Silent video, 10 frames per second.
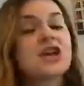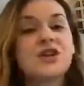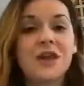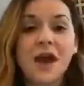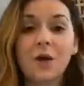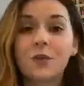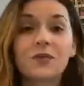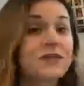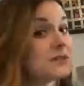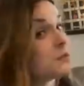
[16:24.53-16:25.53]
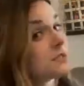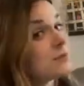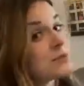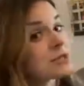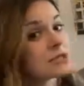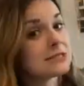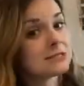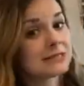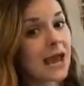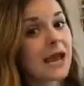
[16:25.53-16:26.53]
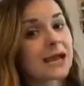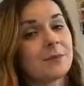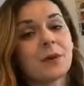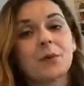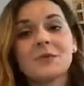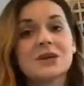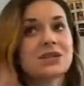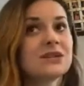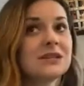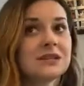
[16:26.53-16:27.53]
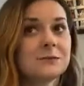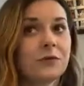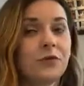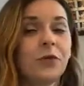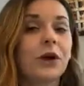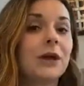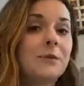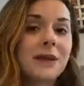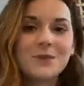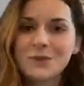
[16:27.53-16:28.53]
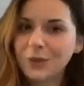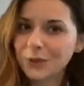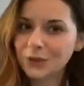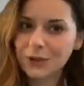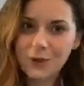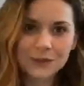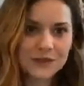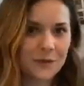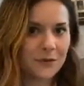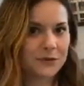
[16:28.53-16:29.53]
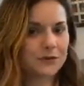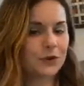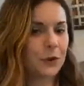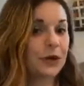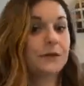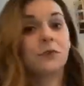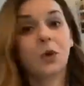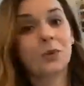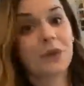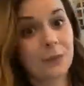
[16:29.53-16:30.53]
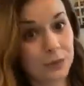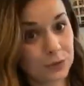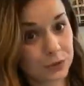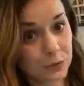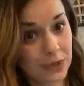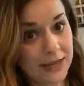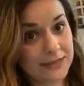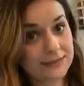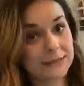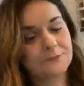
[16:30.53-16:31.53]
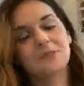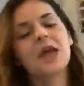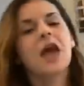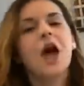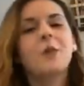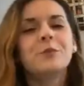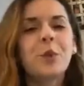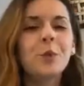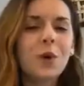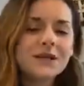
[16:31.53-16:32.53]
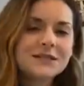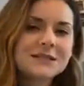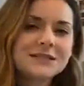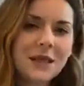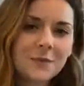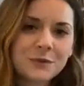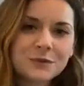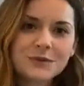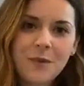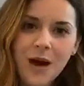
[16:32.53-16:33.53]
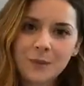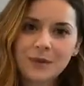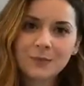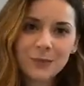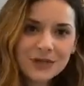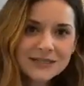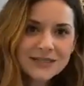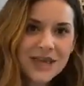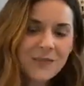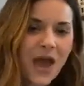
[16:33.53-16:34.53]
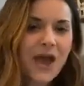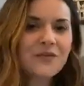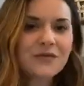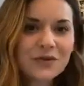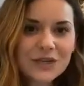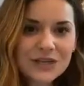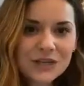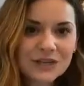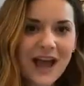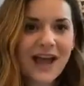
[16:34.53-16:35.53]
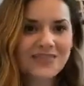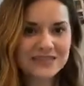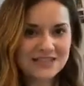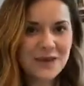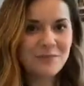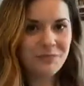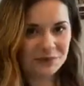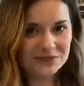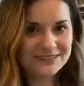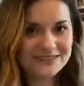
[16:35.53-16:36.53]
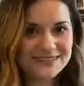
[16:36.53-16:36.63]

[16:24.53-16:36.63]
Now, this wasn't mentioned today, but we mentioned this before, and maybe you already know this about the story, or maybe you just want to guess it. But what did Samuel's mommy bring to him every year at the temple?